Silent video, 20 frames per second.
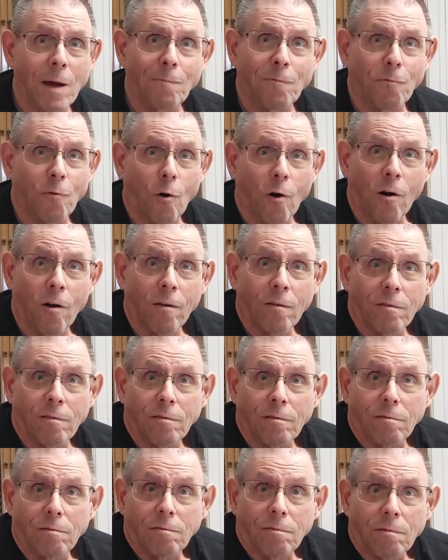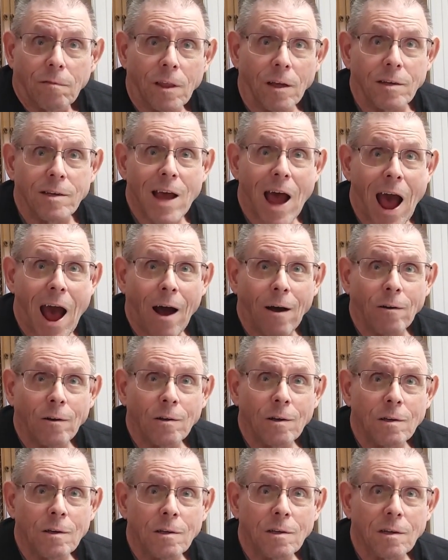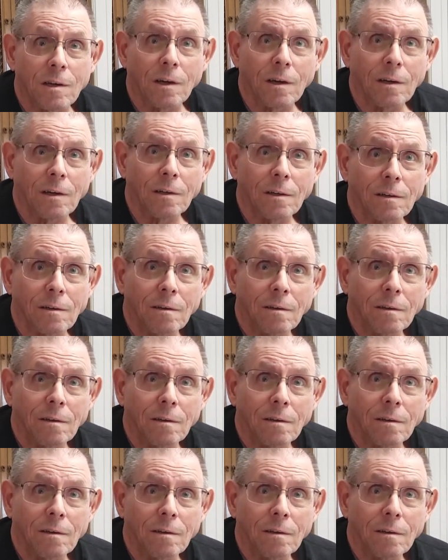Except for the town's